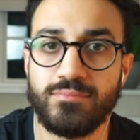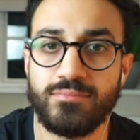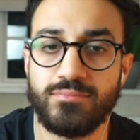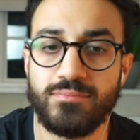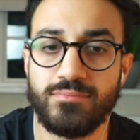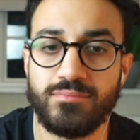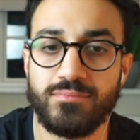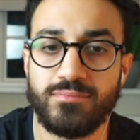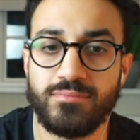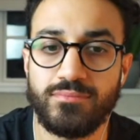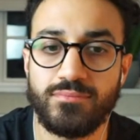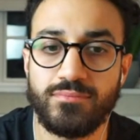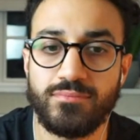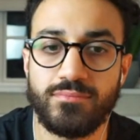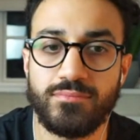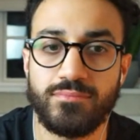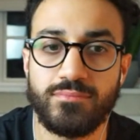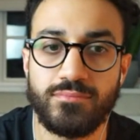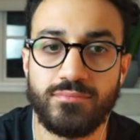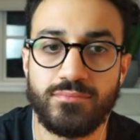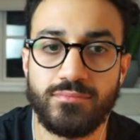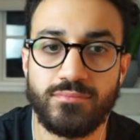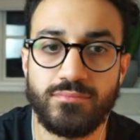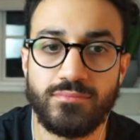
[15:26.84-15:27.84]

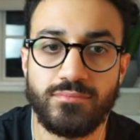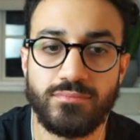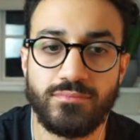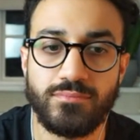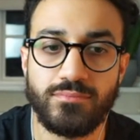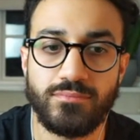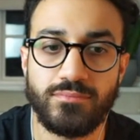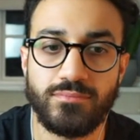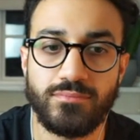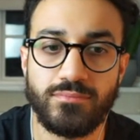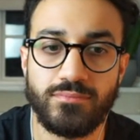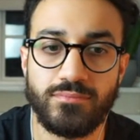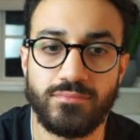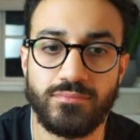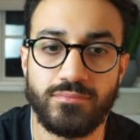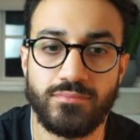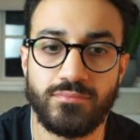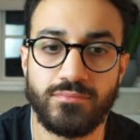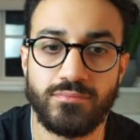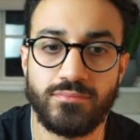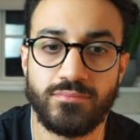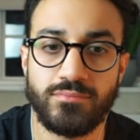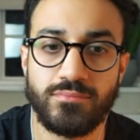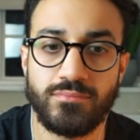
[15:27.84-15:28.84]

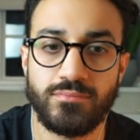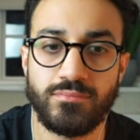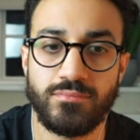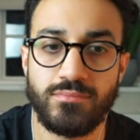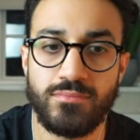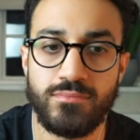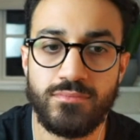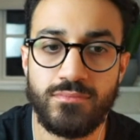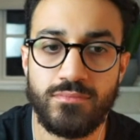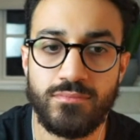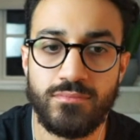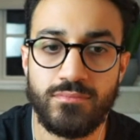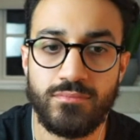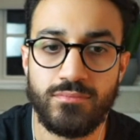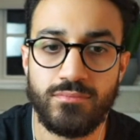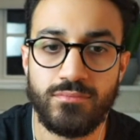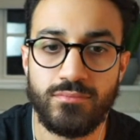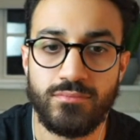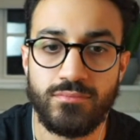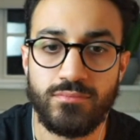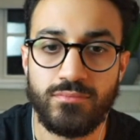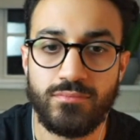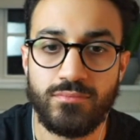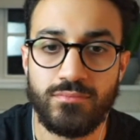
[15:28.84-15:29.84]

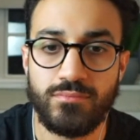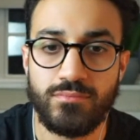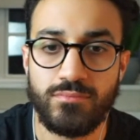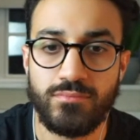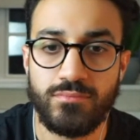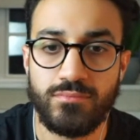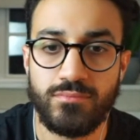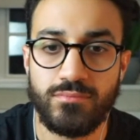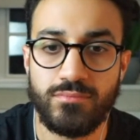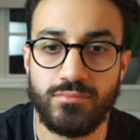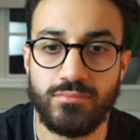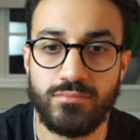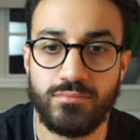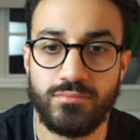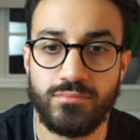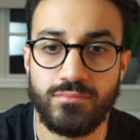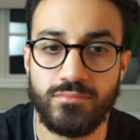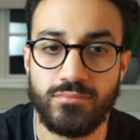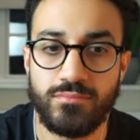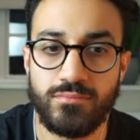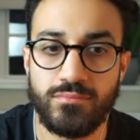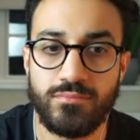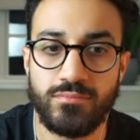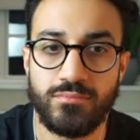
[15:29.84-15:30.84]

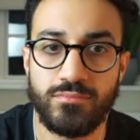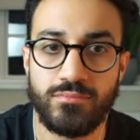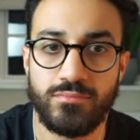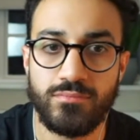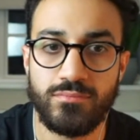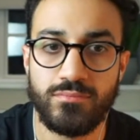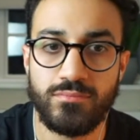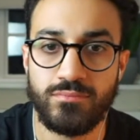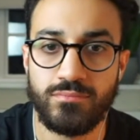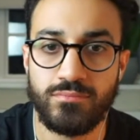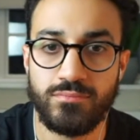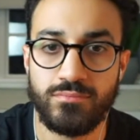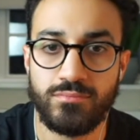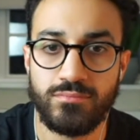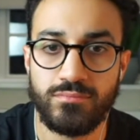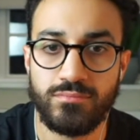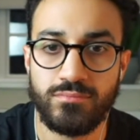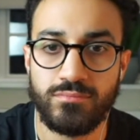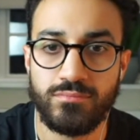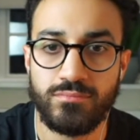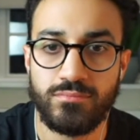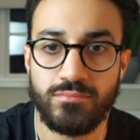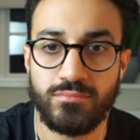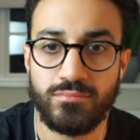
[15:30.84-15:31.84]

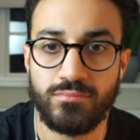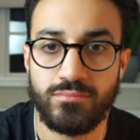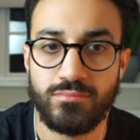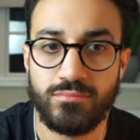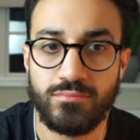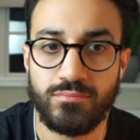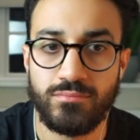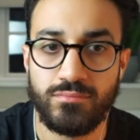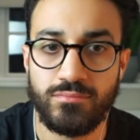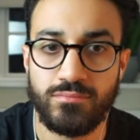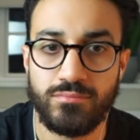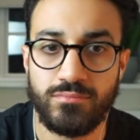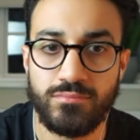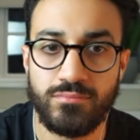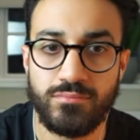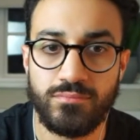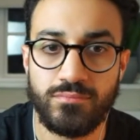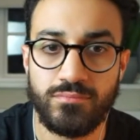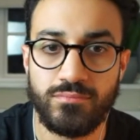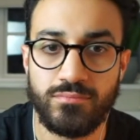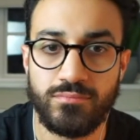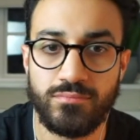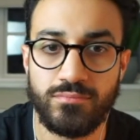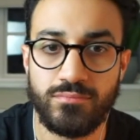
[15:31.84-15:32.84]

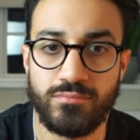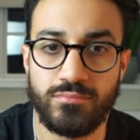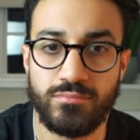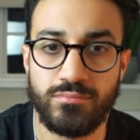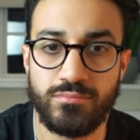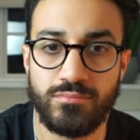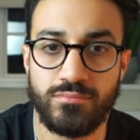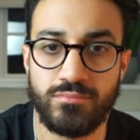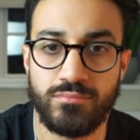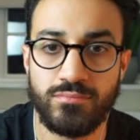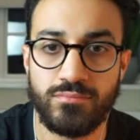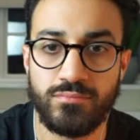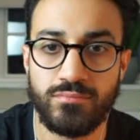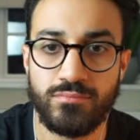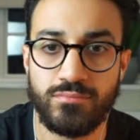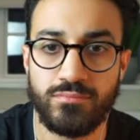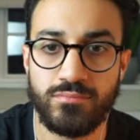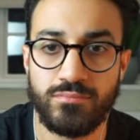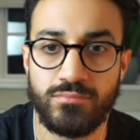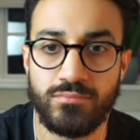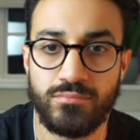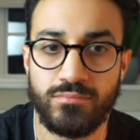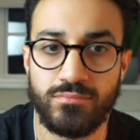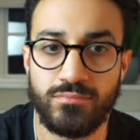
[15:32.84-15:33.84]

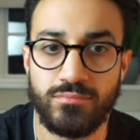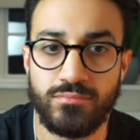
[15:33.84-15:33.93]
The person shown says nothing.